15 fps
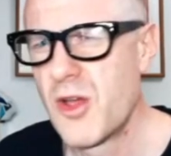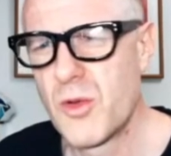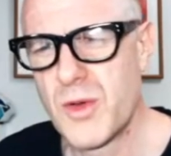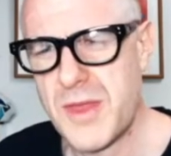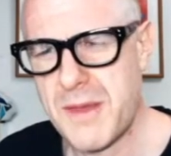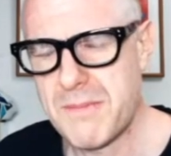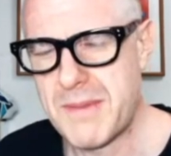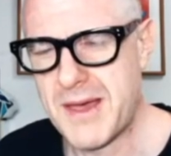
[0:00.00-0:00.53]

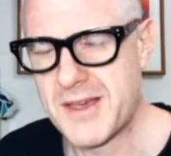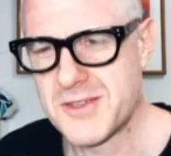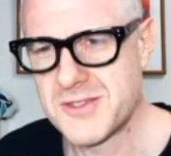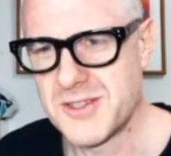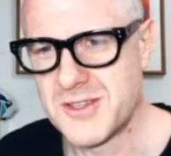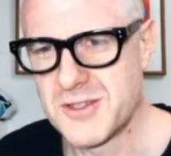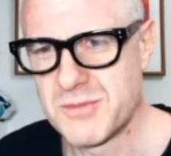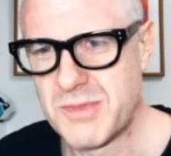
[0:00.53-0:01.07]
Were they
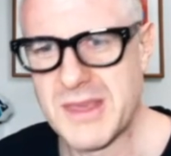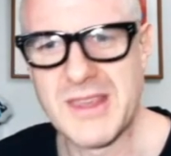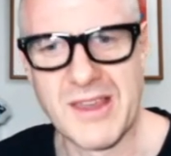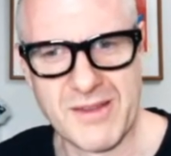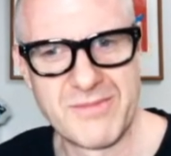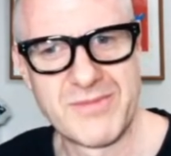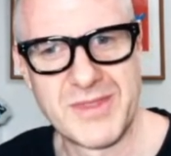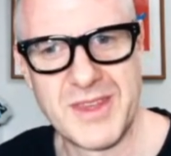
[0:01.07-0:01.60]
pasties? But
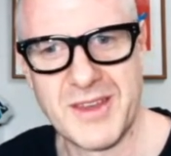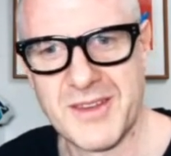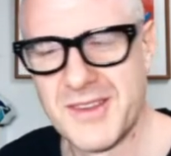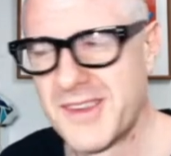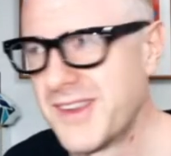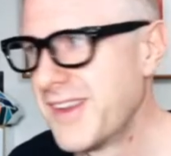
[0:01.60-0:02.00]
yeah.